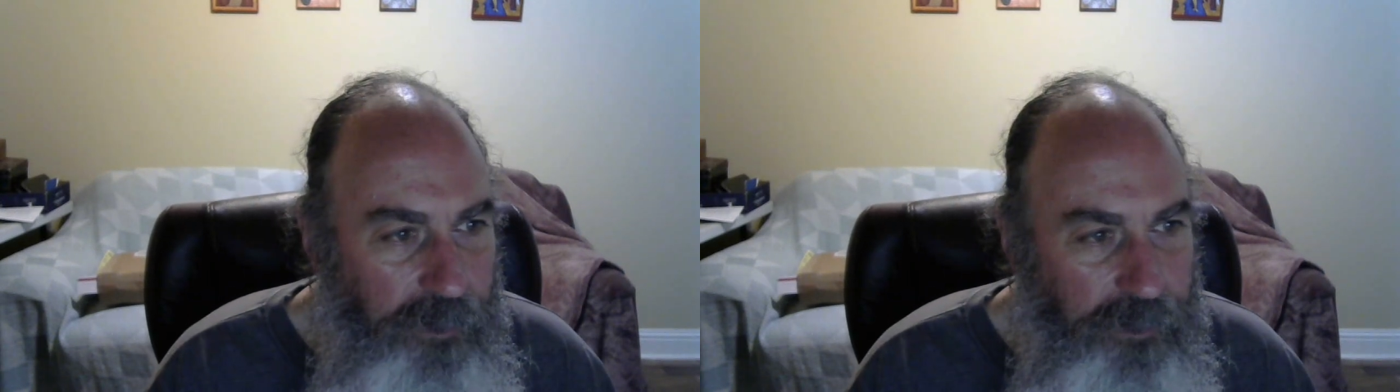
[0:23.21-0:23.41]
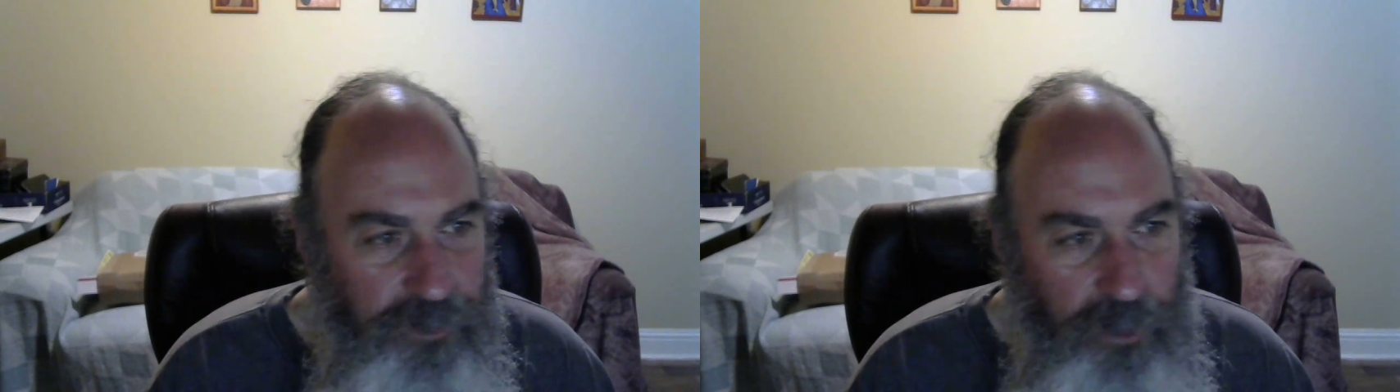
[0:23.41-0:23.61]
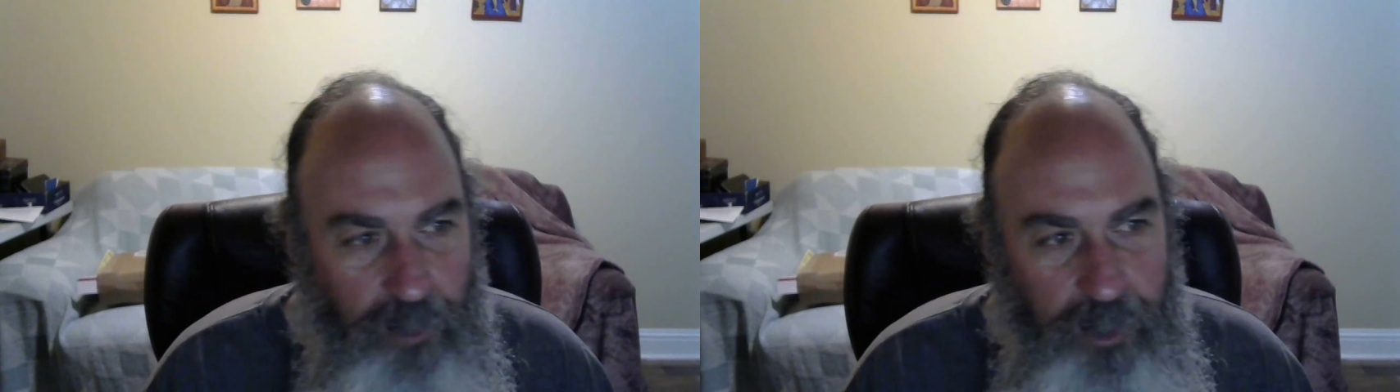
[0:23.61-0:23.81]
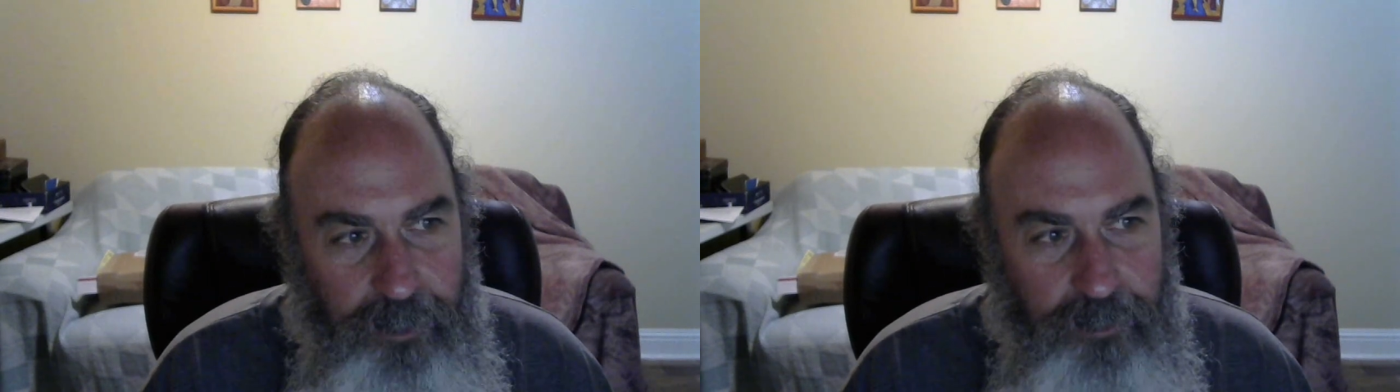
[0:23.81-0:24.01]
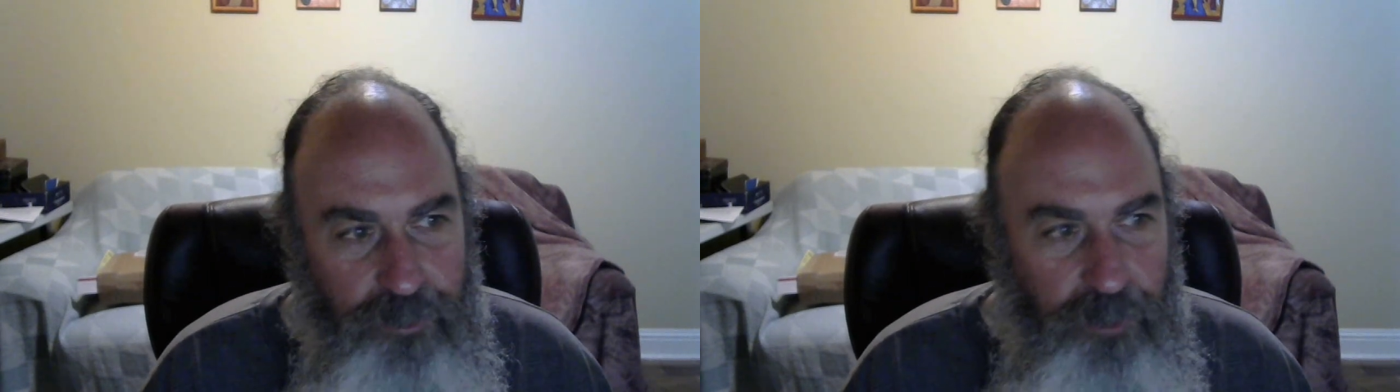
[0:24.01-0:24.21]

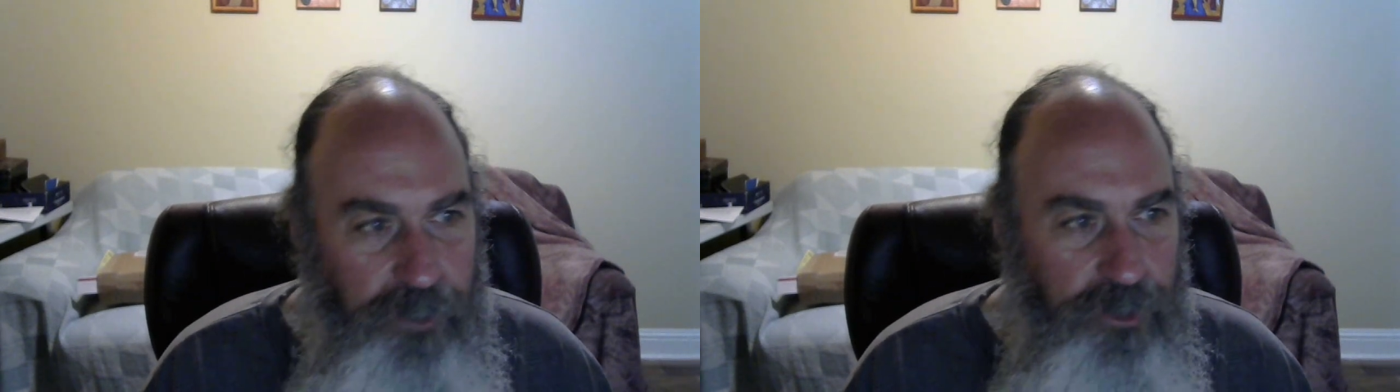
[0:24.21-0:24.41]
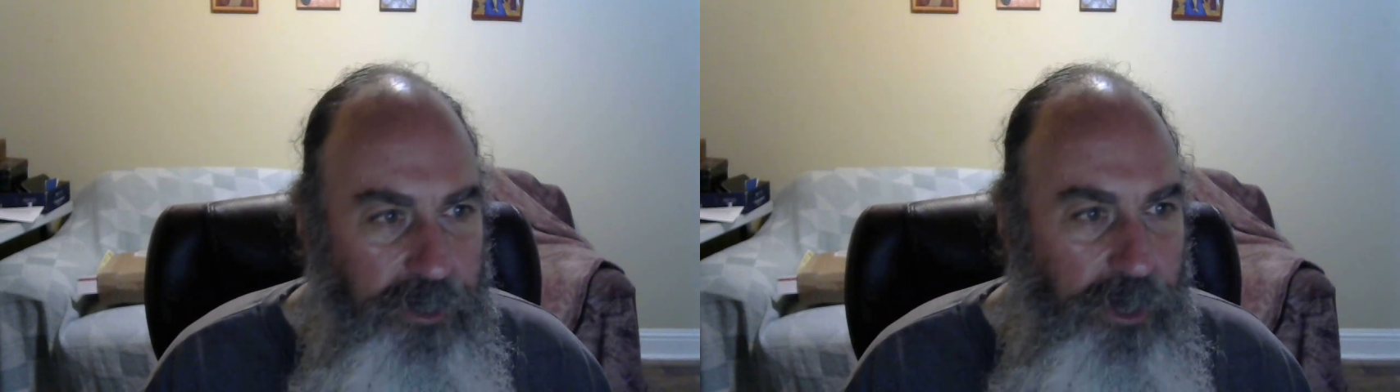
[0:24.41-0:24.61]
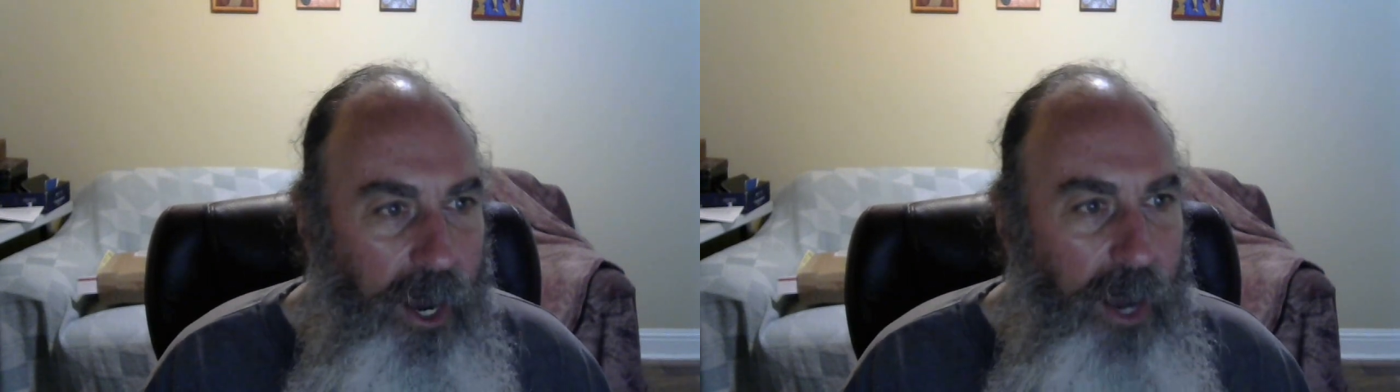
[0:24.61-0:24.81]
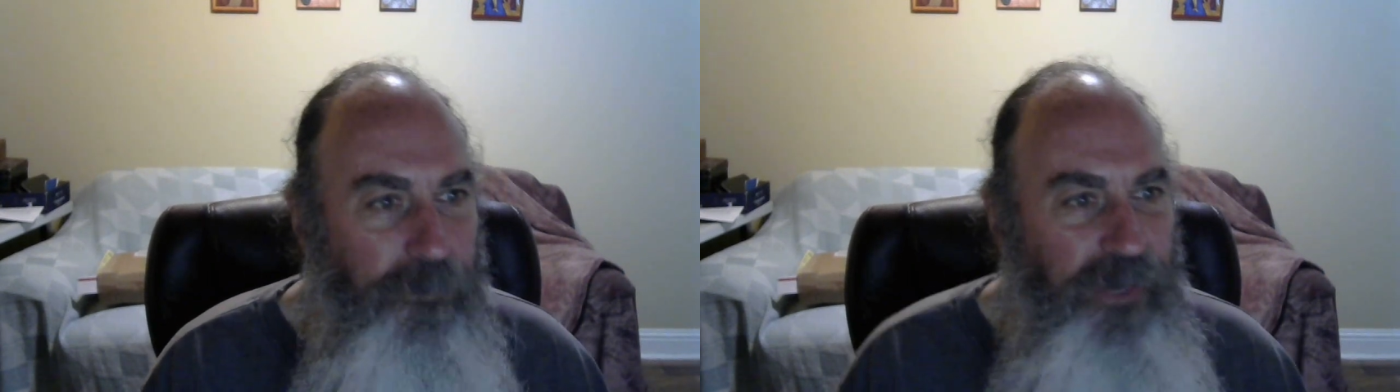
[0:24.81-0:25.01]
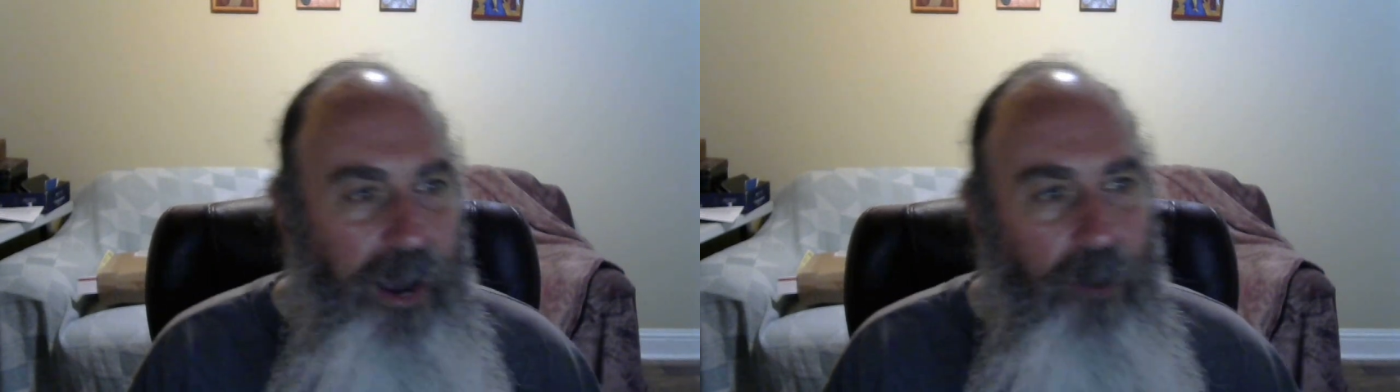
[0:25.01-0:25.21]
accelerated instruction, and
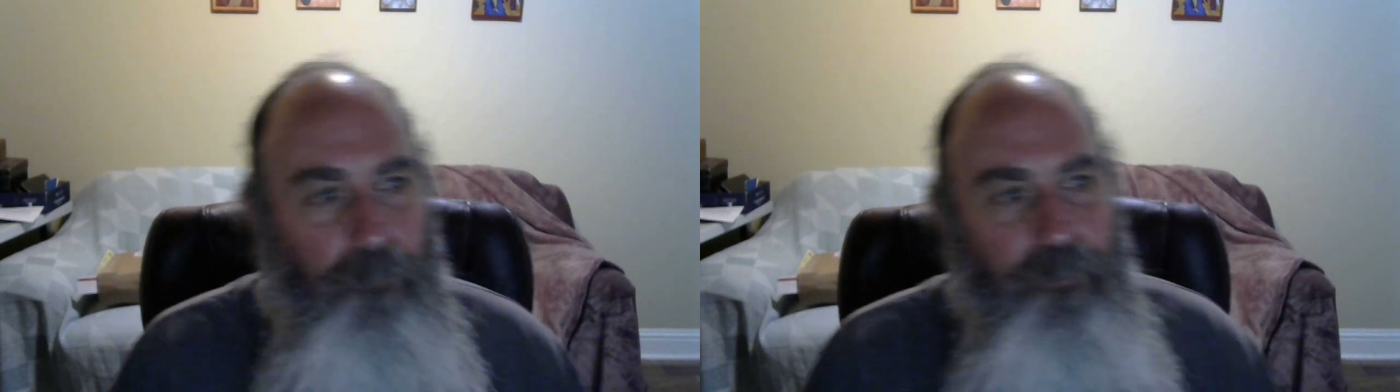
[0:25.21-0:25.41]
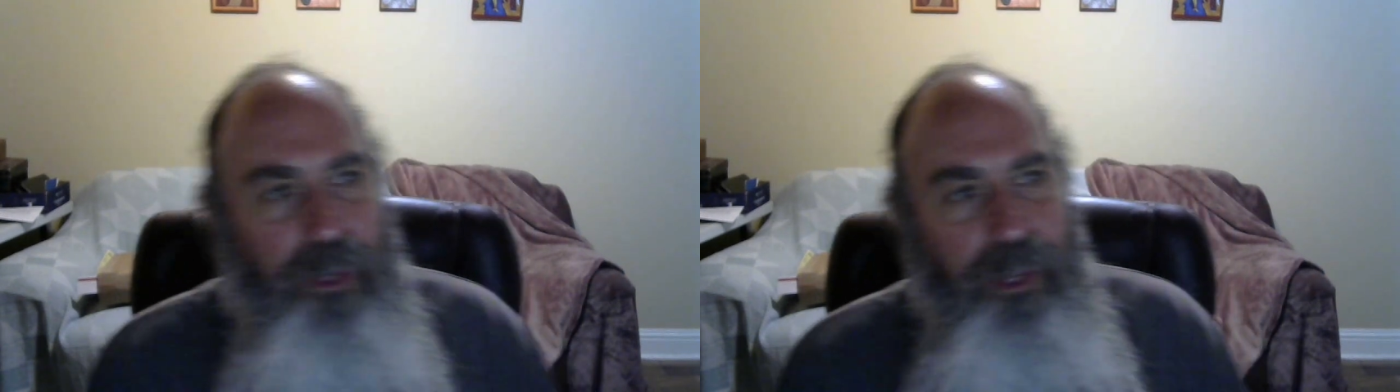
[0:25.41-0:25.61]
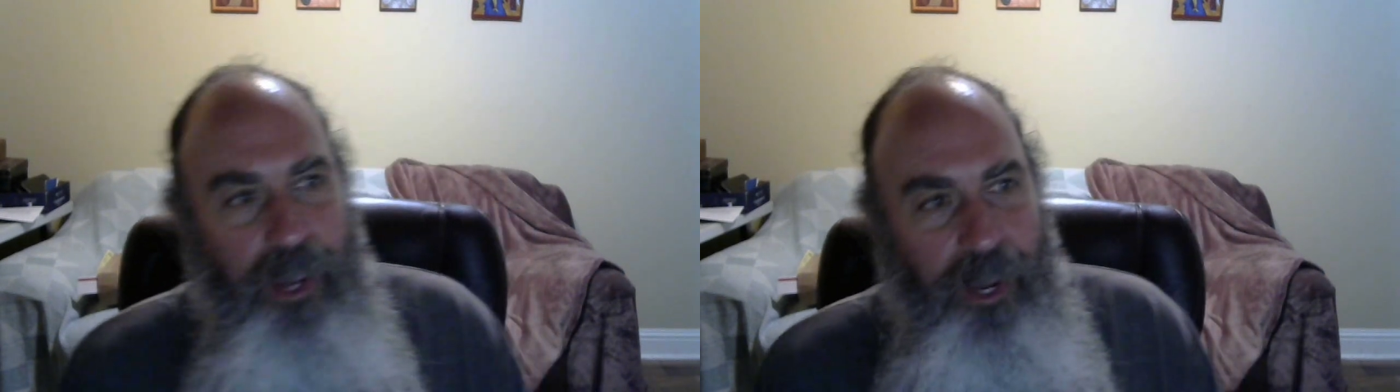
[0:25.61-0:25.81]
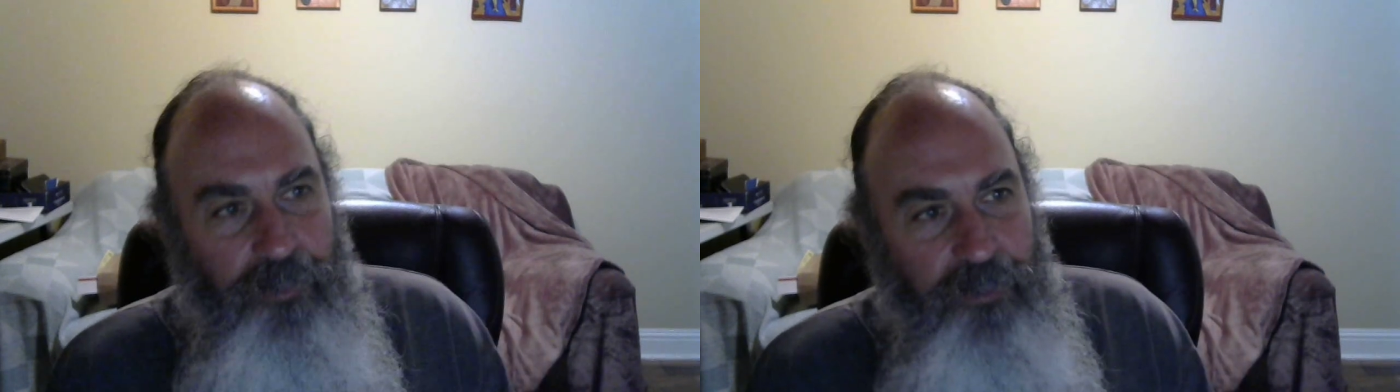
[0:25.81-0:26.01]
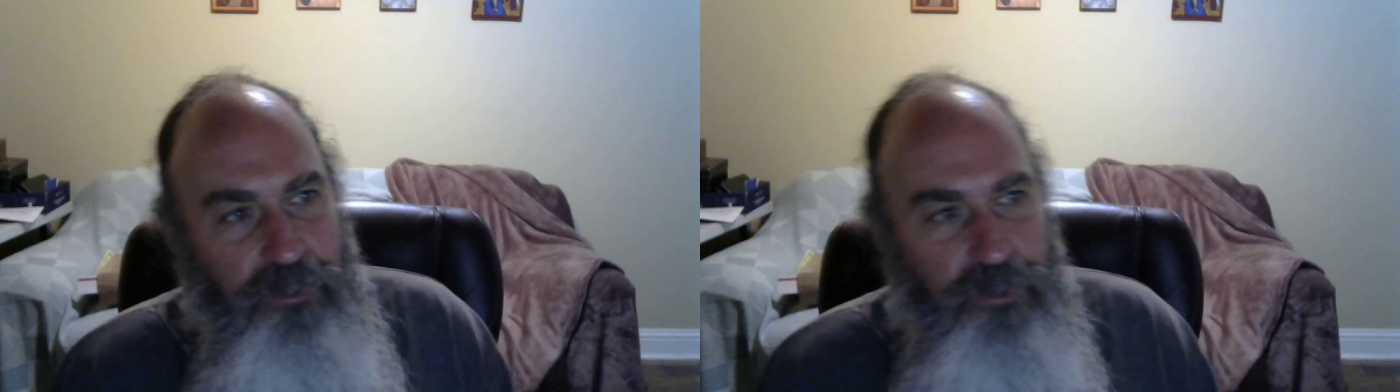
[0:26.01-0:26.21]
opt-out. And this